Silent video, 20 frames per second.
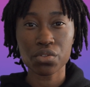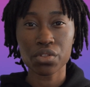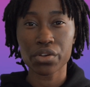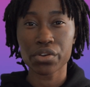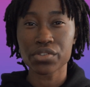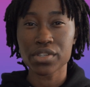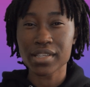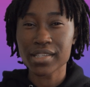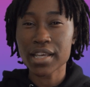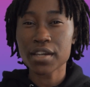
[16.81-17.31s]

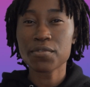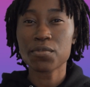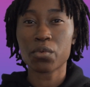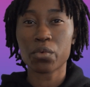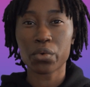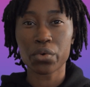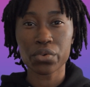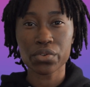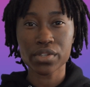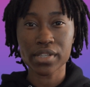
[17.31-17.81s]
there's a set of
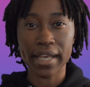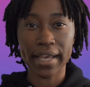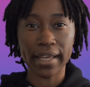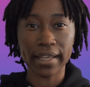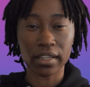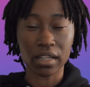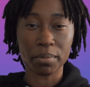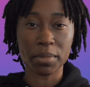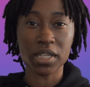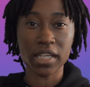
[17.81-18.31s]
rules
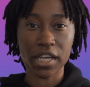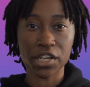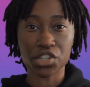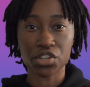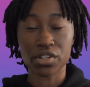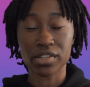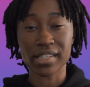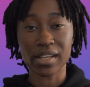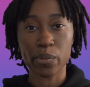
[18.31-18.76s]
and limitations